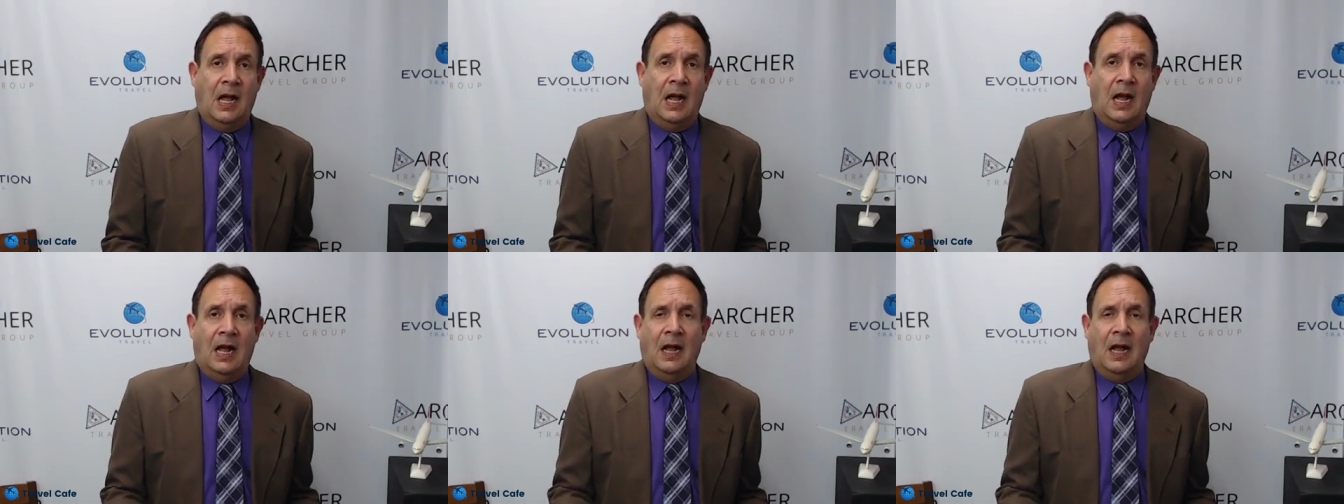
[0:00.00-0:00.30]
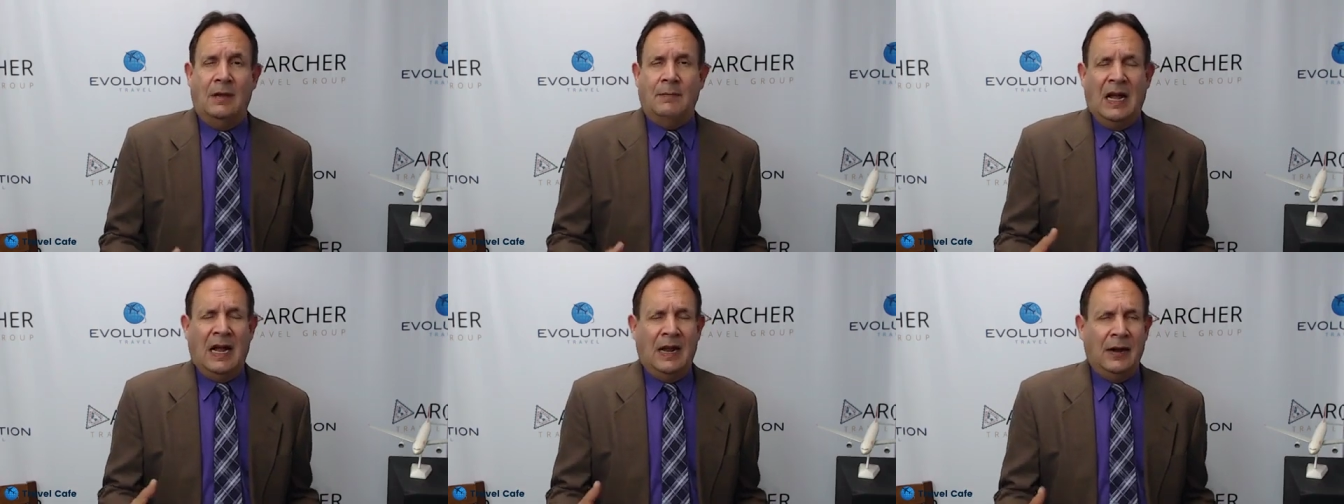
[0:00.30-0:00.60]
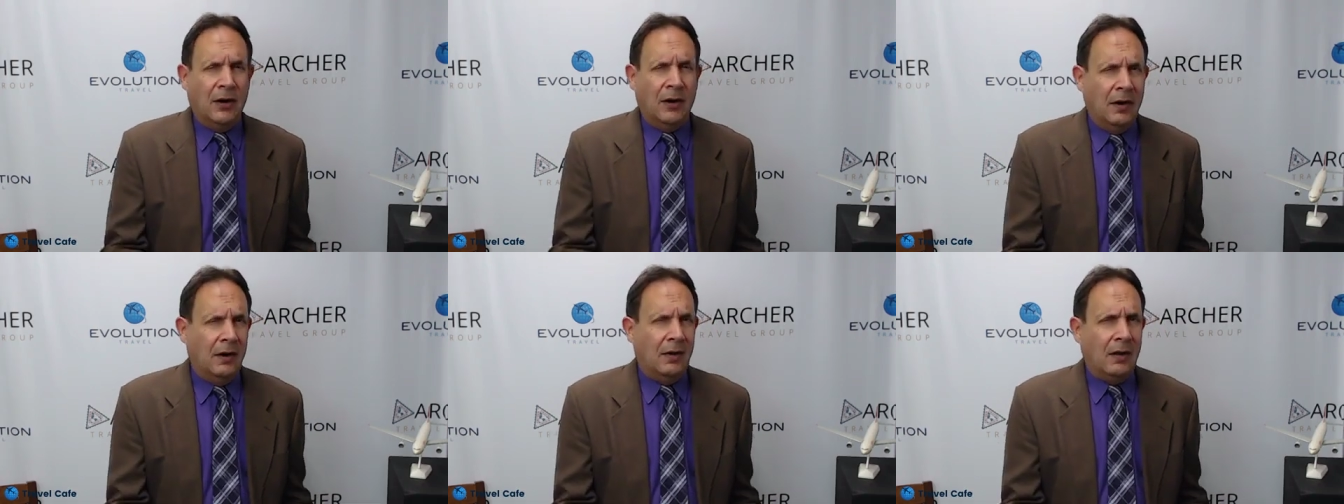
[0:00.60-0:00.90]
Um, I
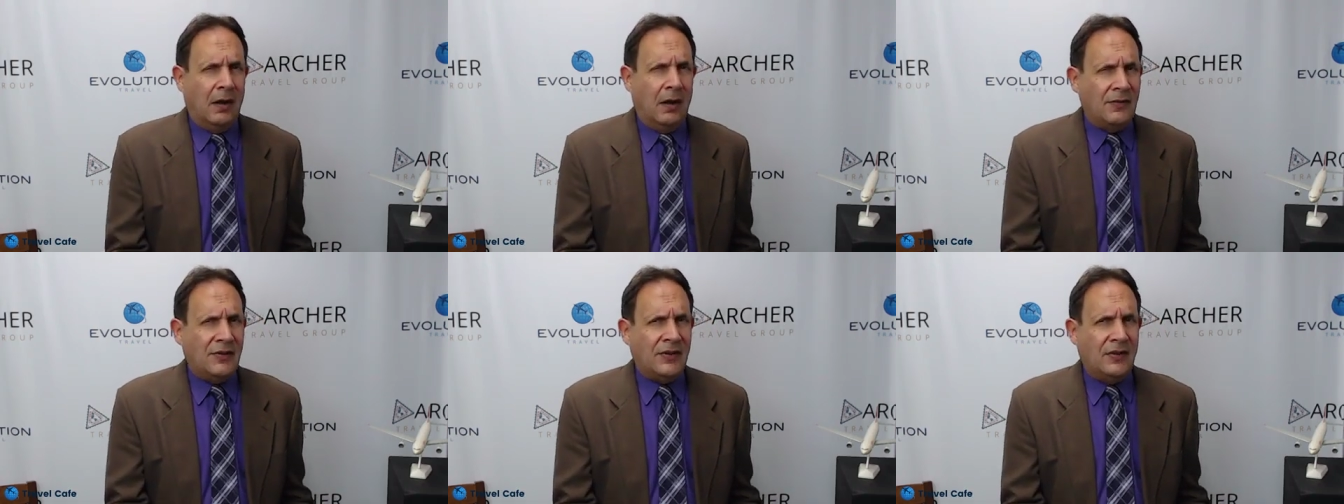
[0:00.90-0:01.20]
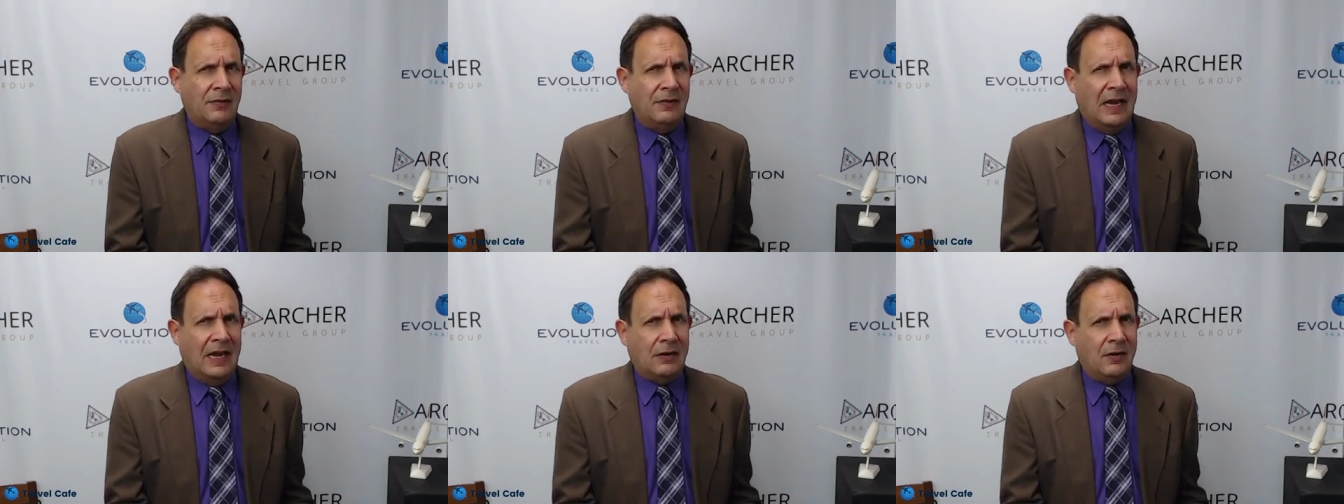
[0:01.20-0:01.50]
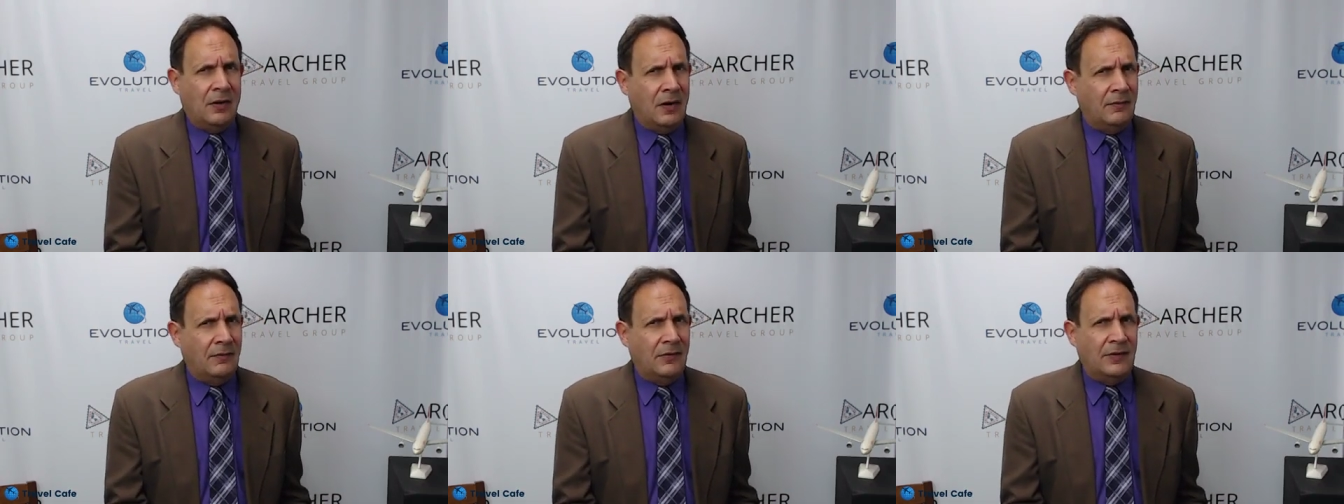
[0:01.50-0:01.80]
heard also that
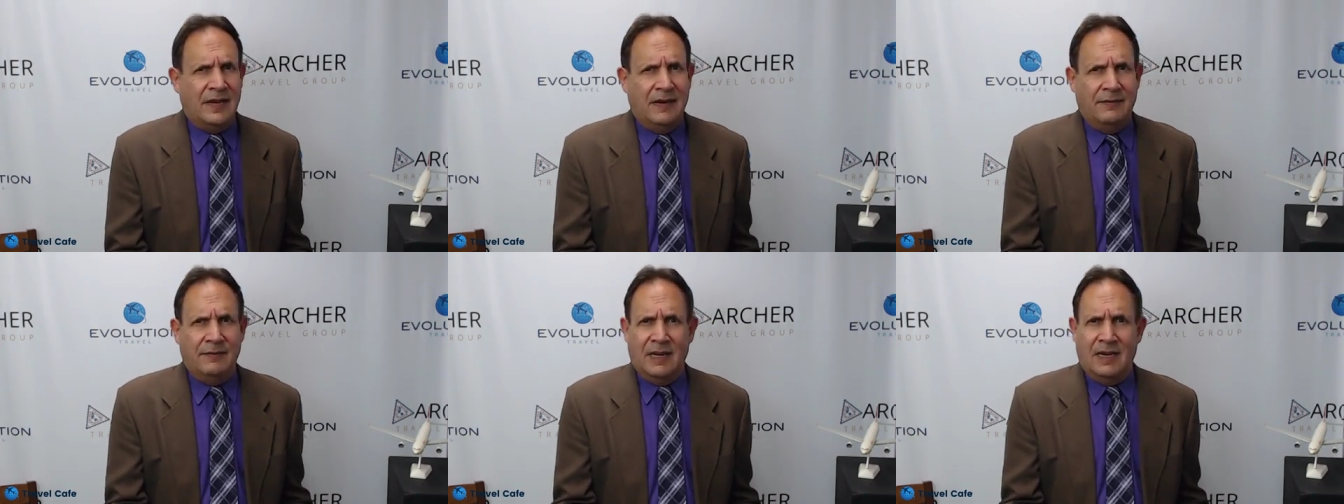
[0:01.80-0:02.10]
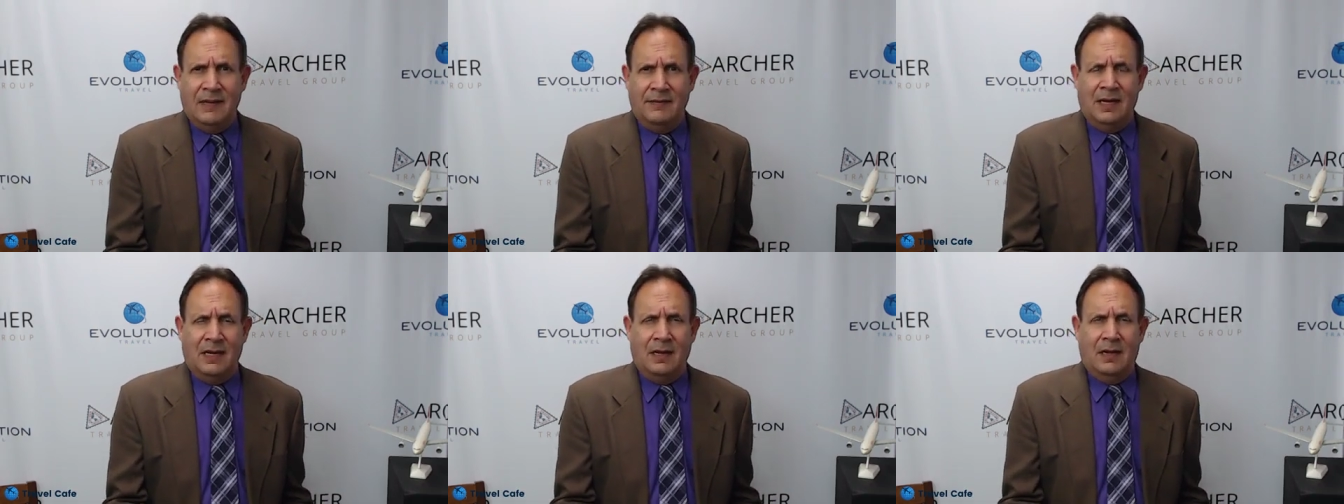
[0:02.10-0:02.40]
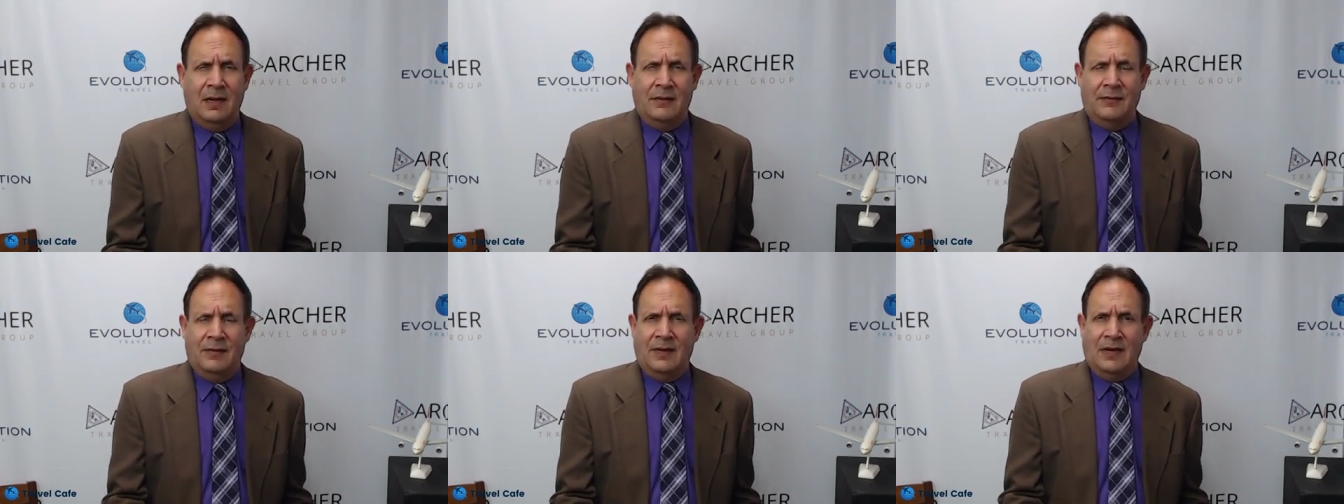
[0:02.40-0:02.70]
Carnival's even giving a
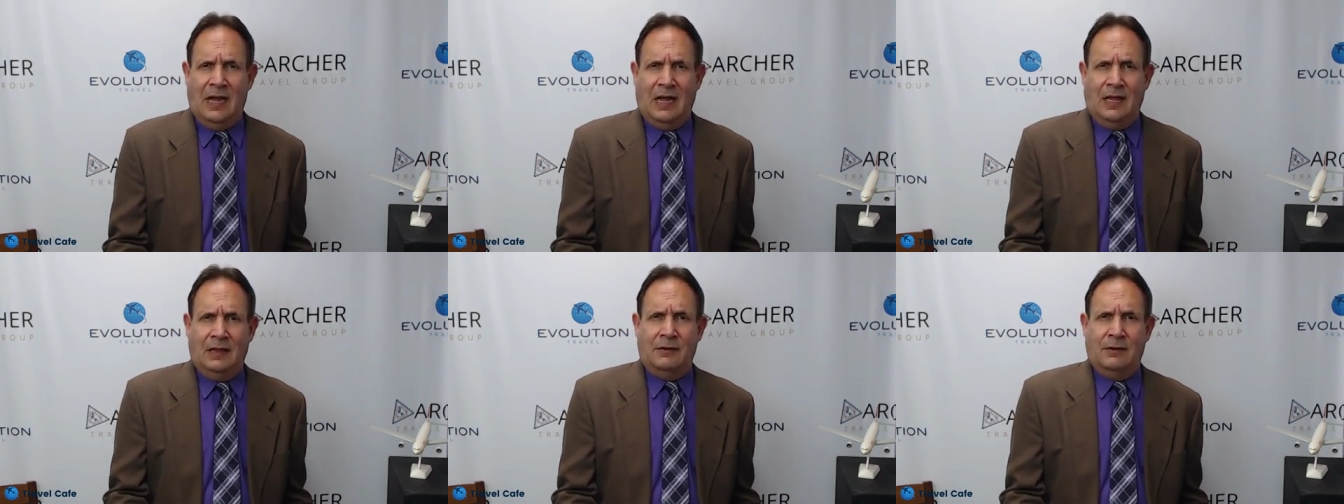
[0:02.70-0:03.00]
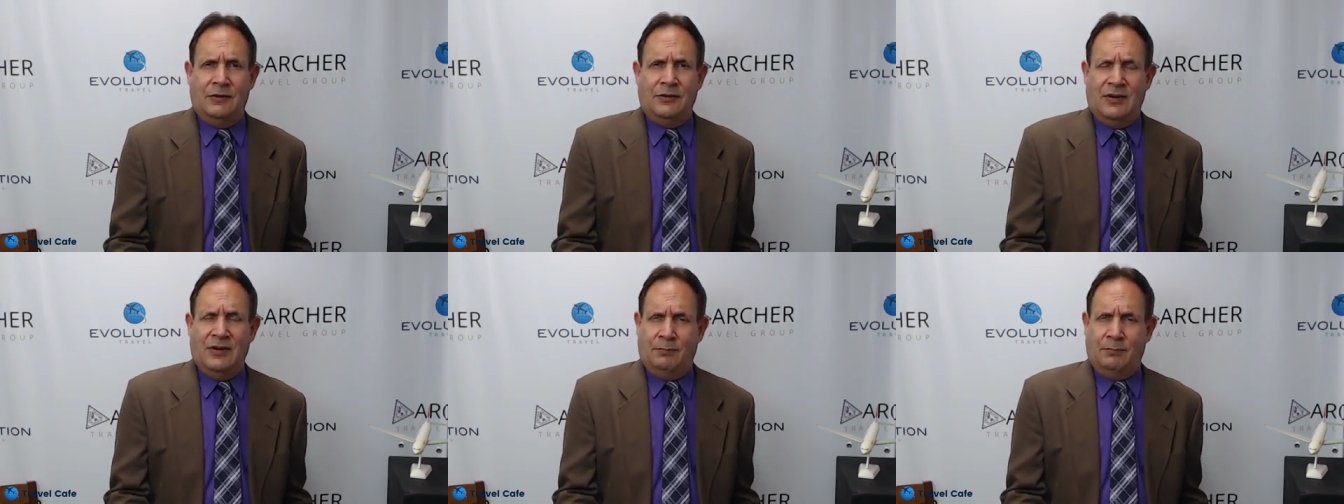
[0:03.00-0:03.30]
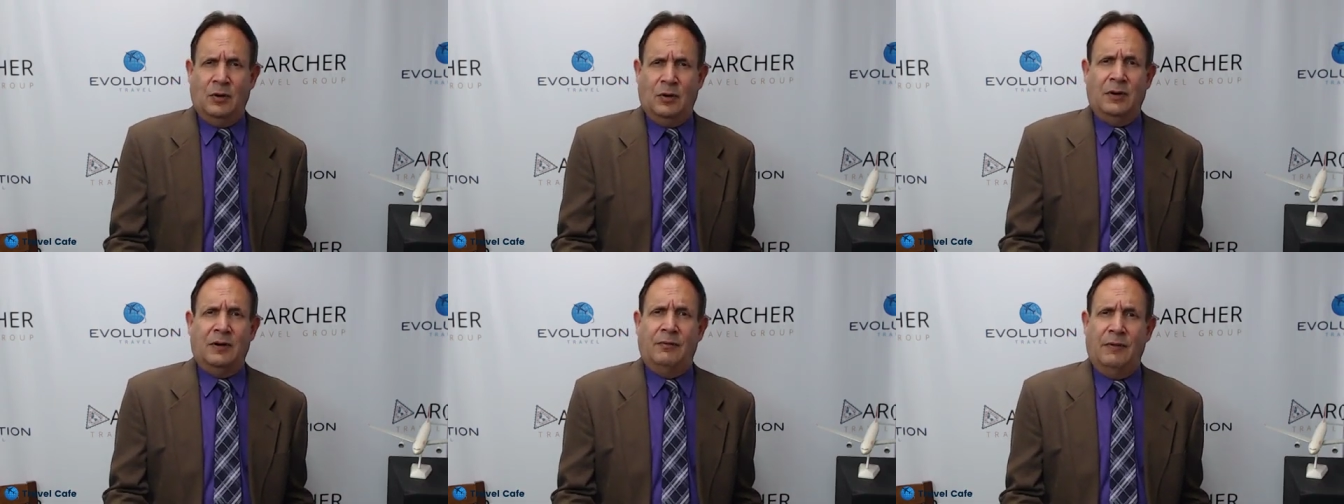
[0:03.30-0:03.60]
$100
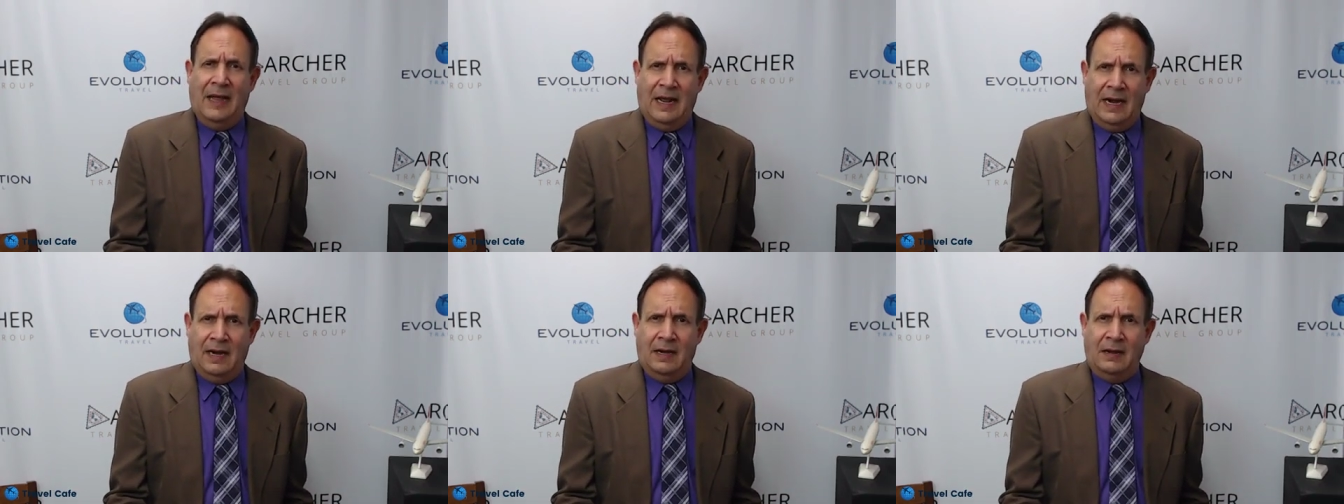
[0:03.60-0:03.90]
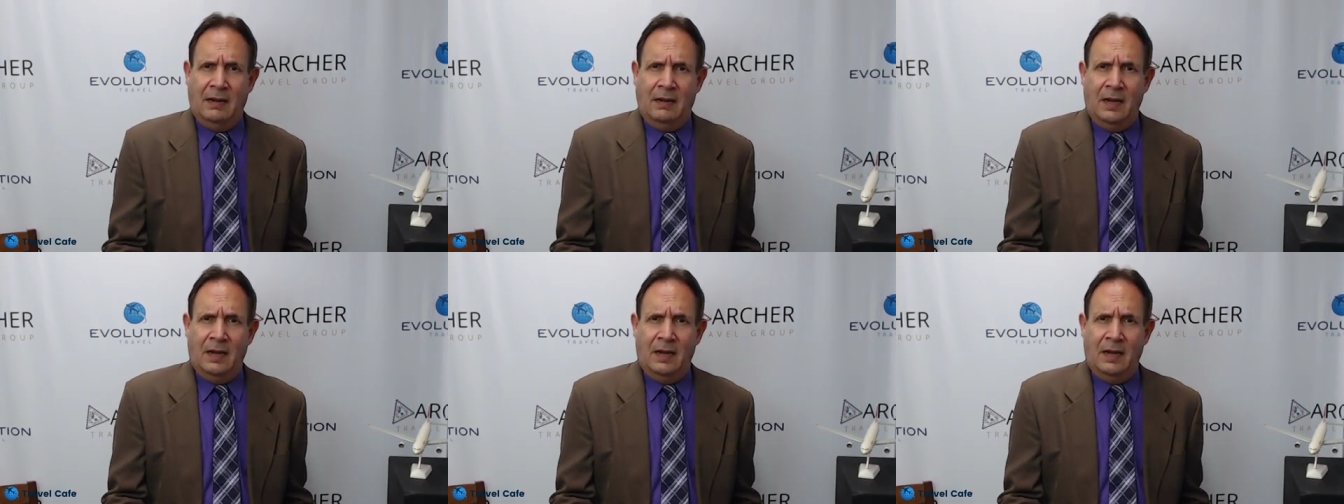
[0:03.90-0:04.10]
shipboard credit